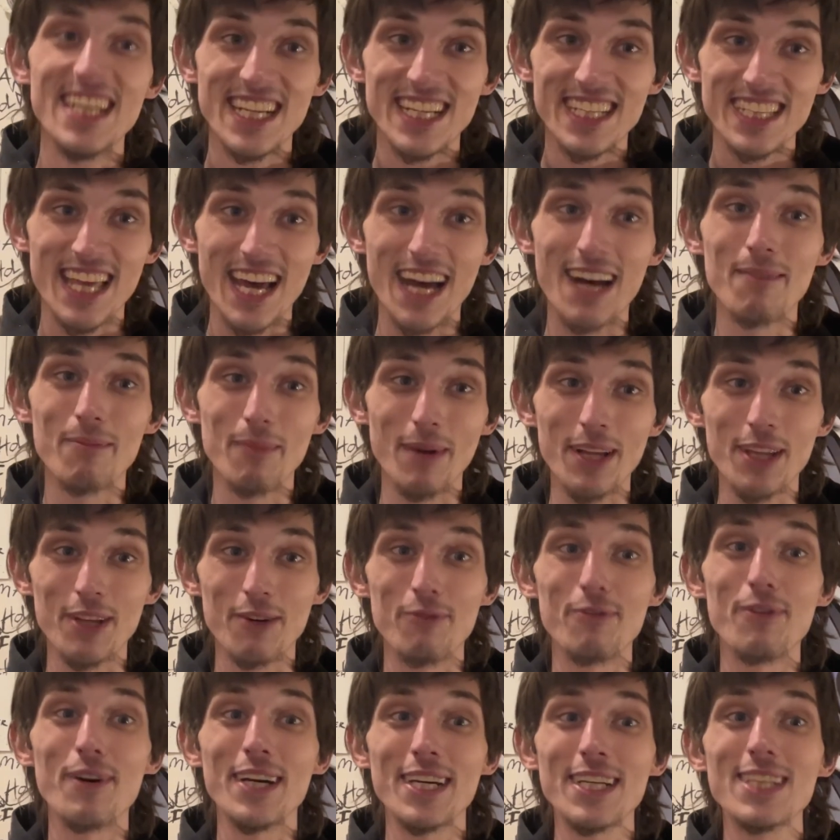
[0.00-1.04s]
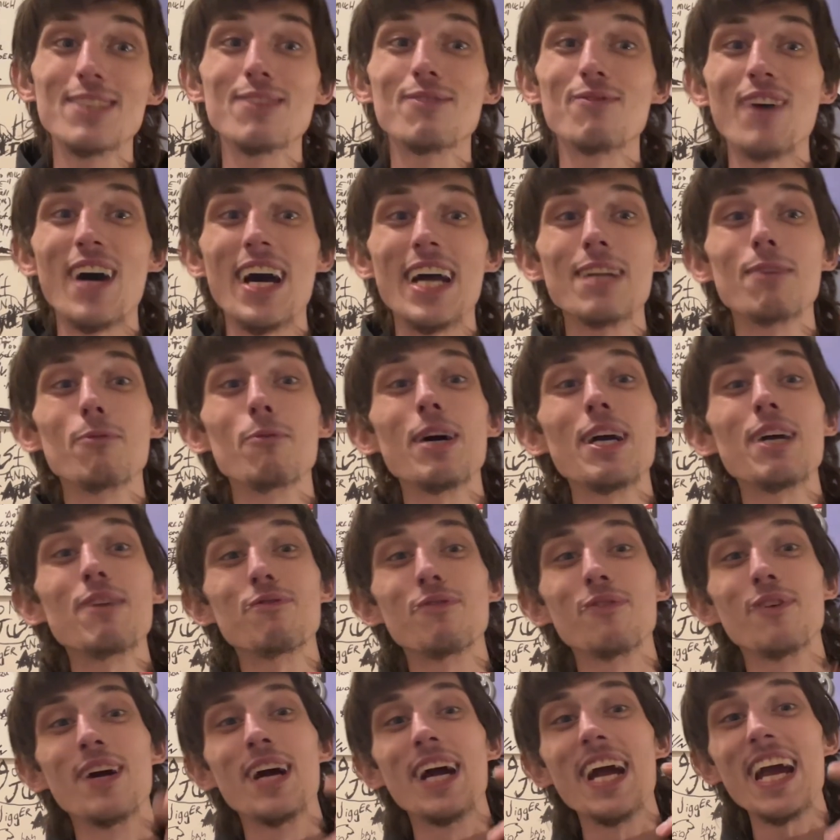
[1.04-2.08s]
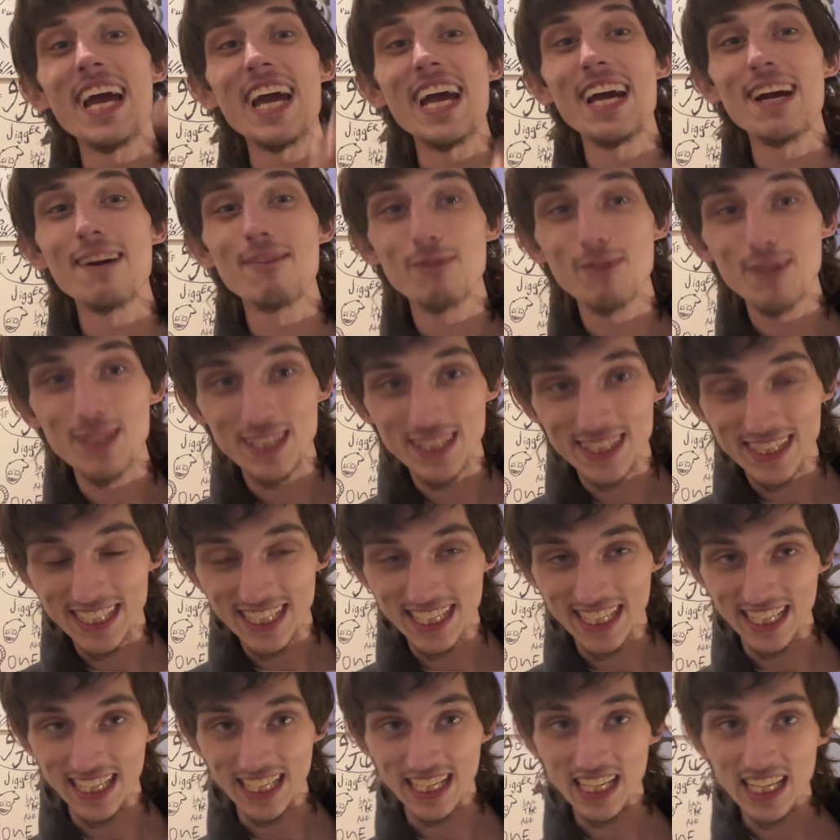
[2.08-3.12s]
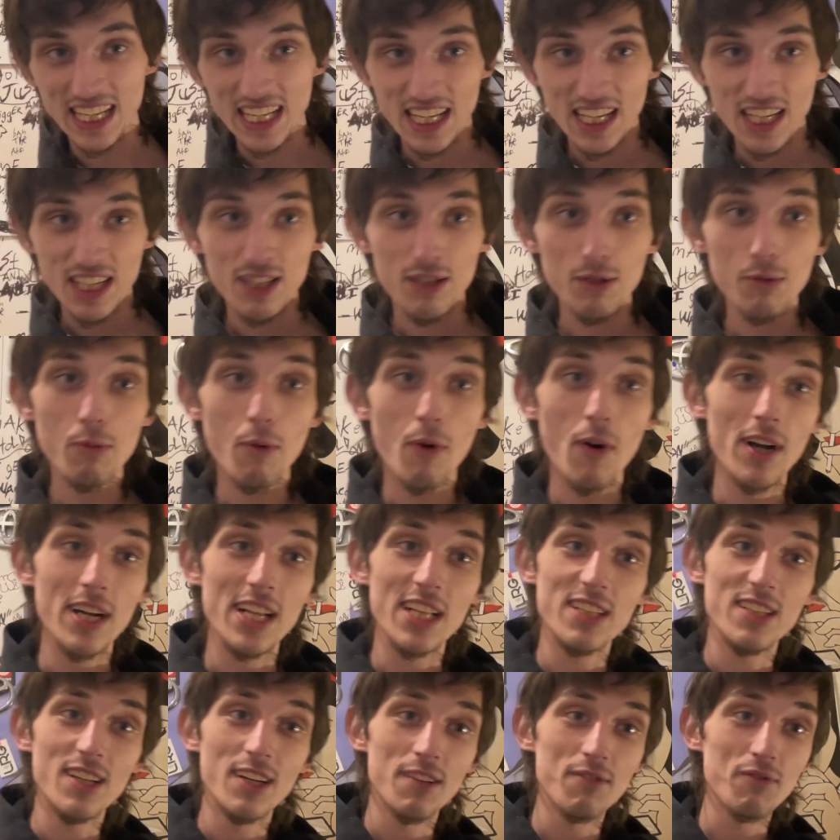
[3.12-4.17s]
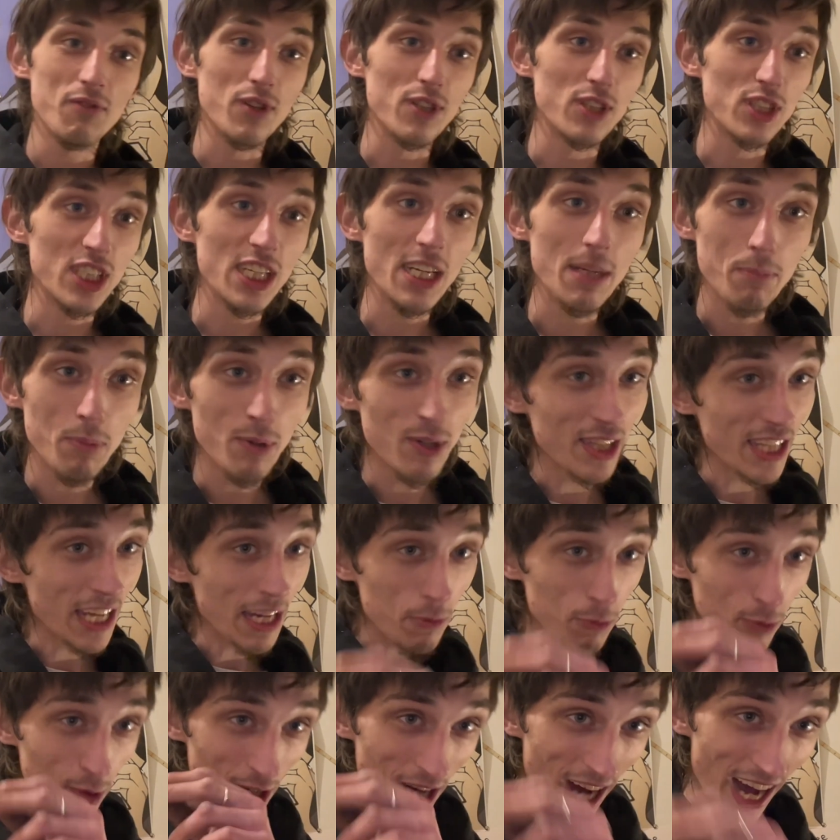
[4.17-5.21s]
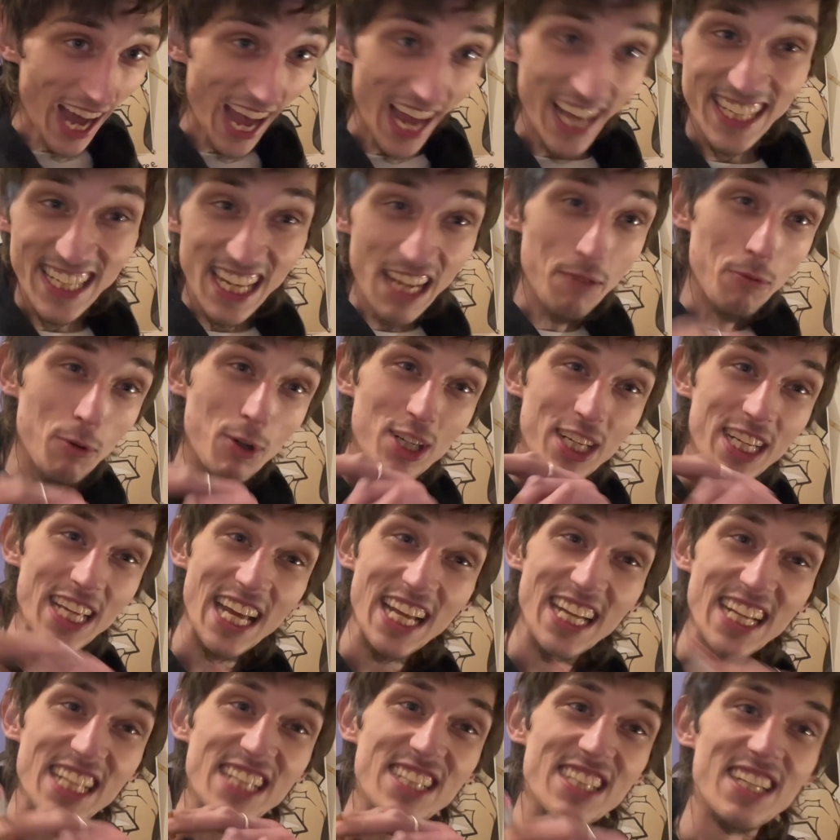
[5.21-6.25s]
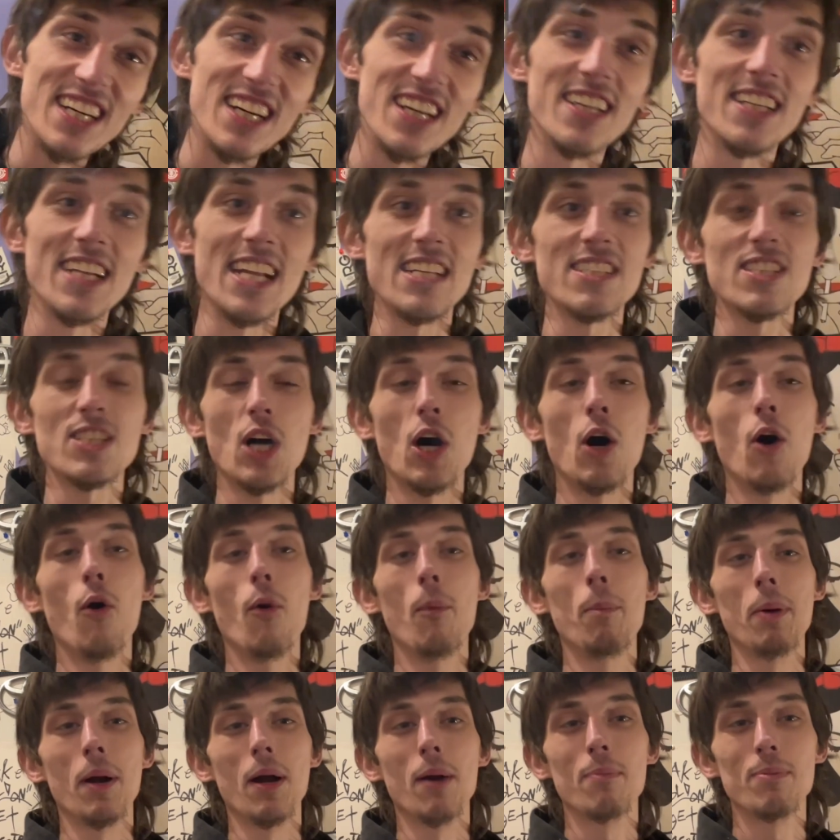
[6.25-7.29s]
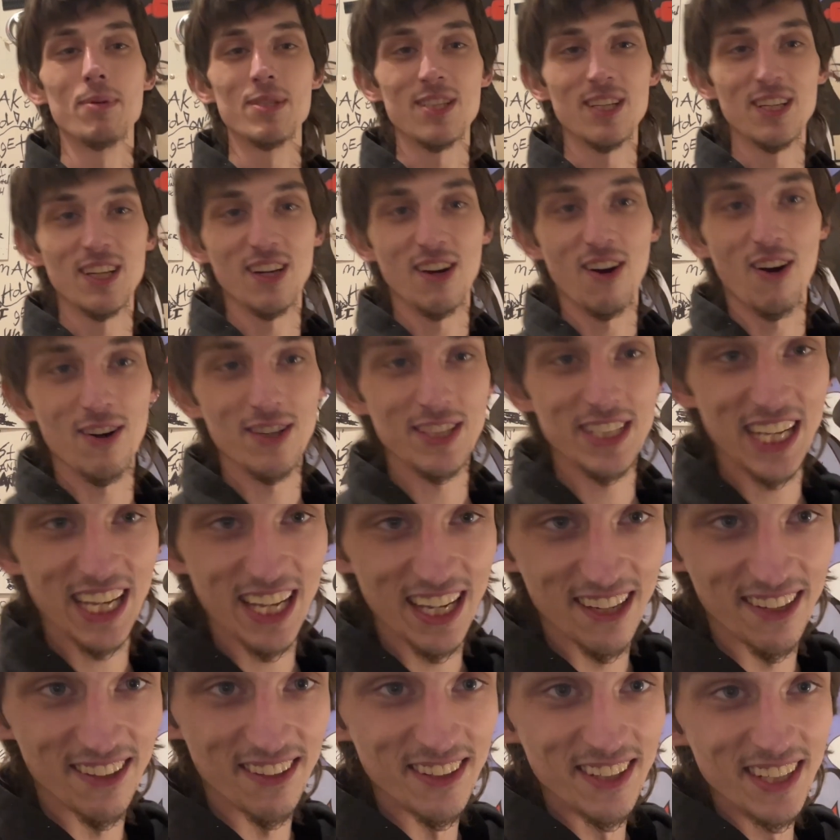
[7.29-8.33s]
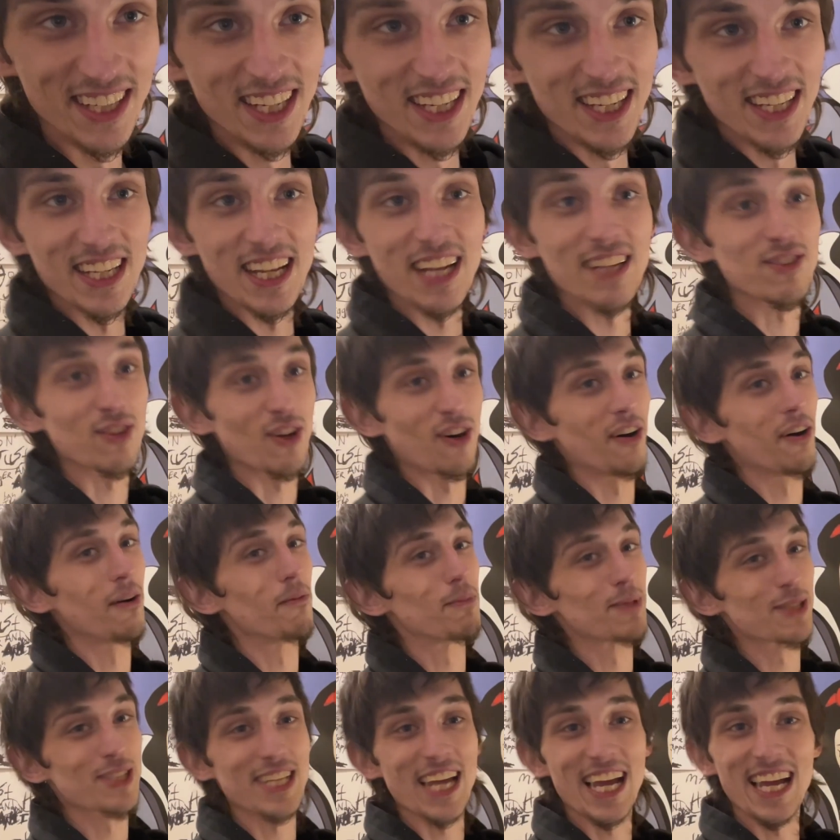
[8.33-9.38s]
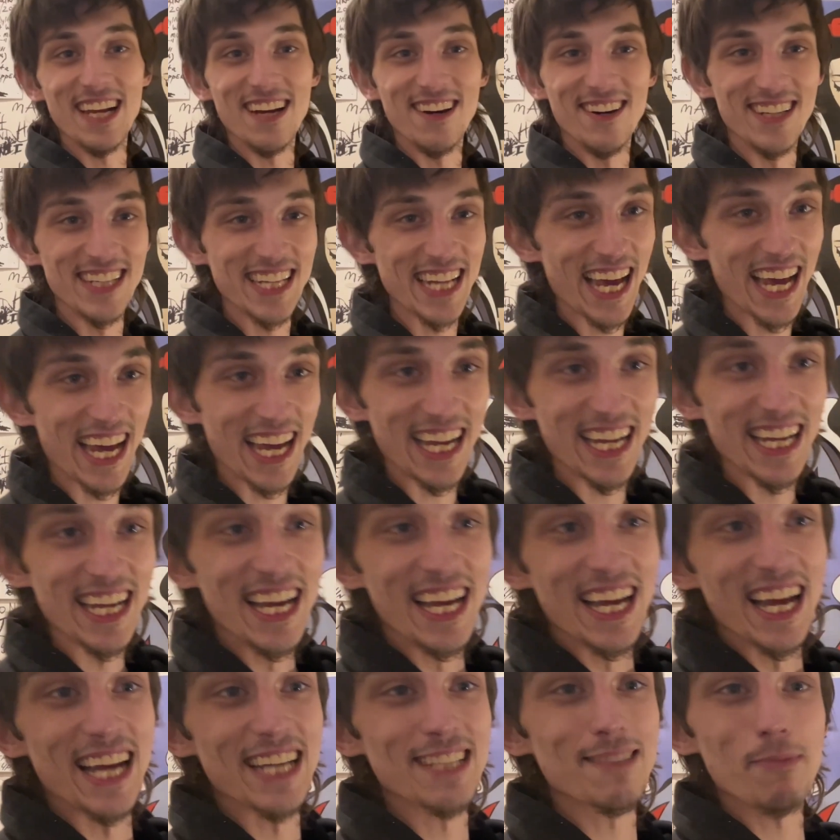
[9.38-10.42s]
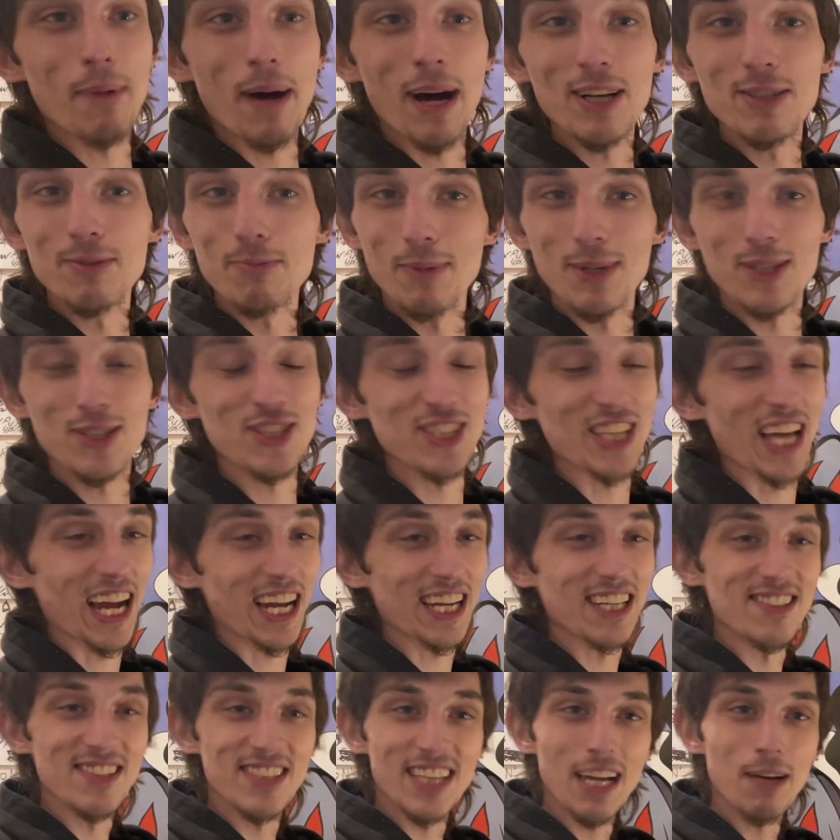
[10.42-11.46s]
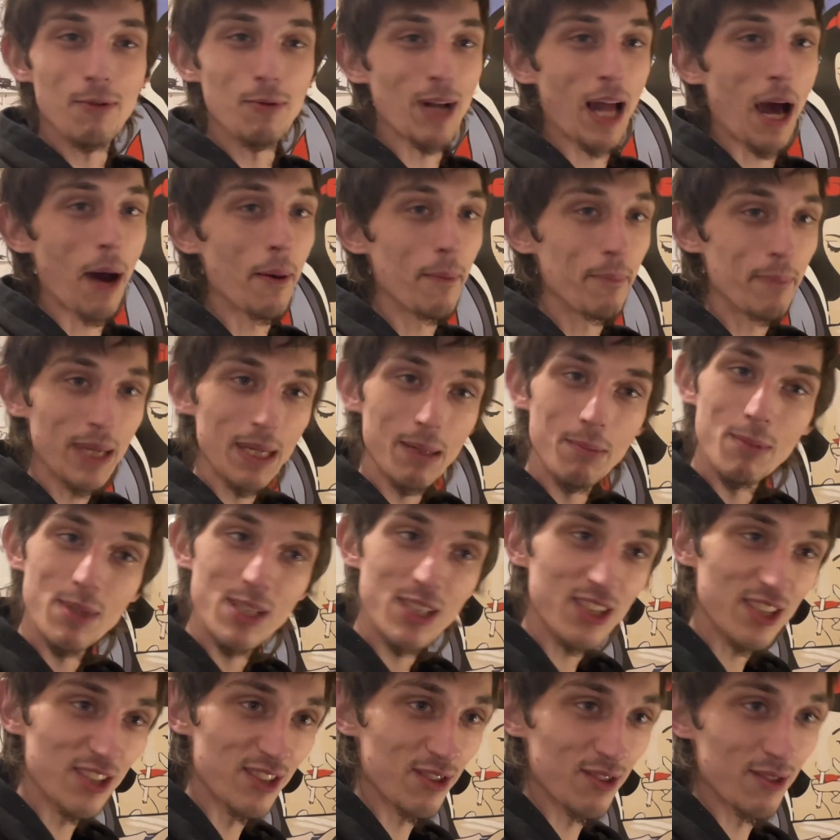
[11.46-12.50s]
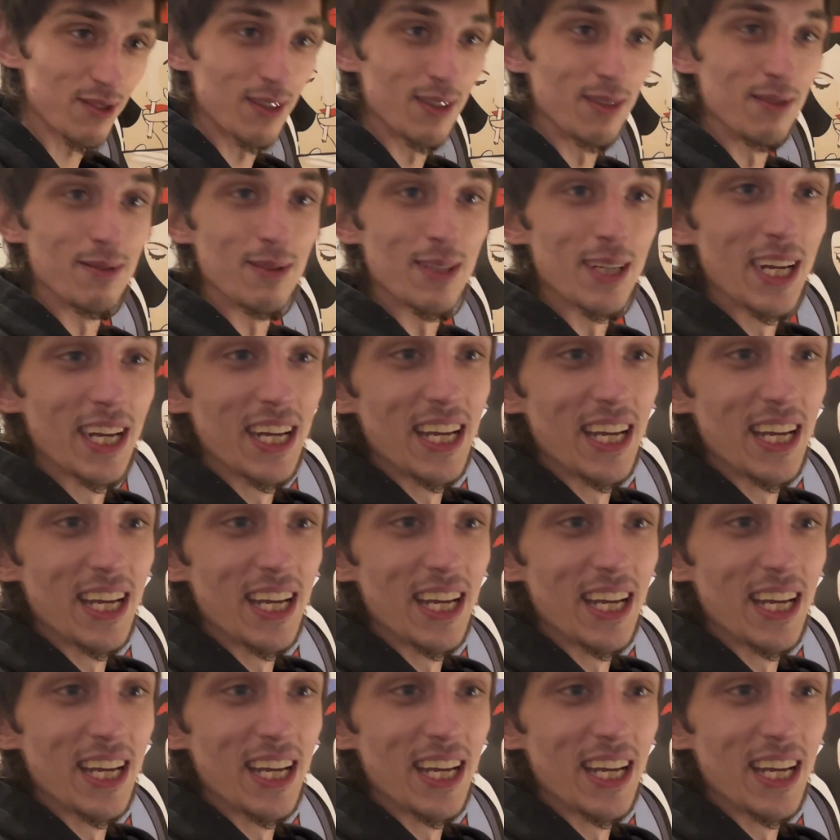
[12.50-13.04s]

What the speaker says: Them motherfuckers find a way for everything. You want it done for cheaper, they will get it done. That's the whole purpose of the cartel. That's all I'm going to say on that. That's about as much as I can say without being misconstrued.